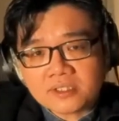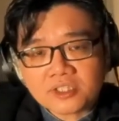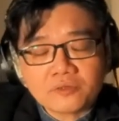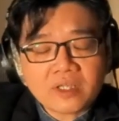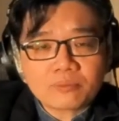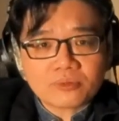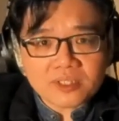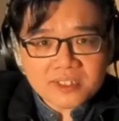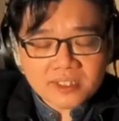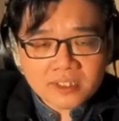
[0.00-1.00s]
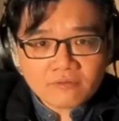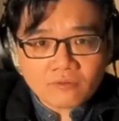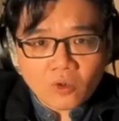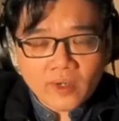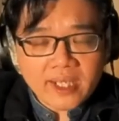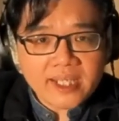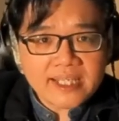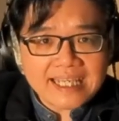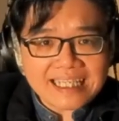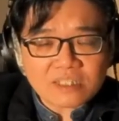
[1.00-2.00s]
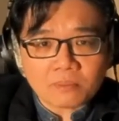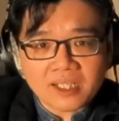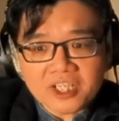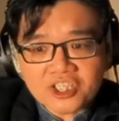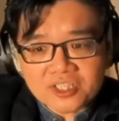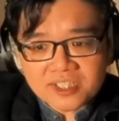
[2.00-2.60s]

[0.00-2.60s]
serving president for AES Malaysia